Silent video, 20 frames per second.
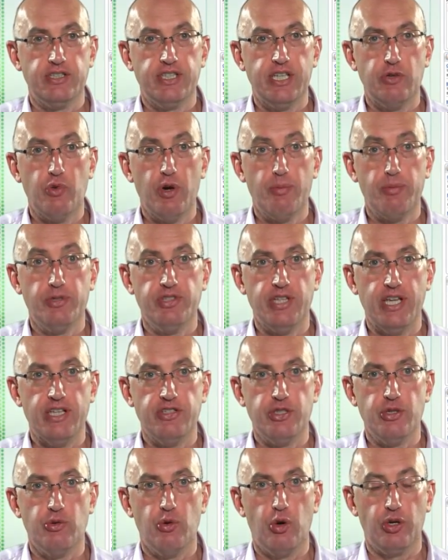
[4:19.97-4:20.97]
that
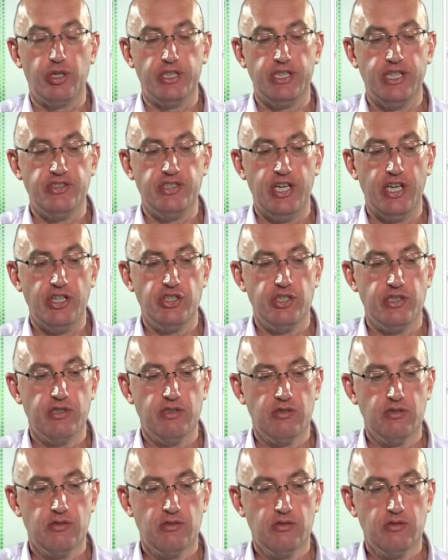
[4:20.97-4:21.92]
represents your organization.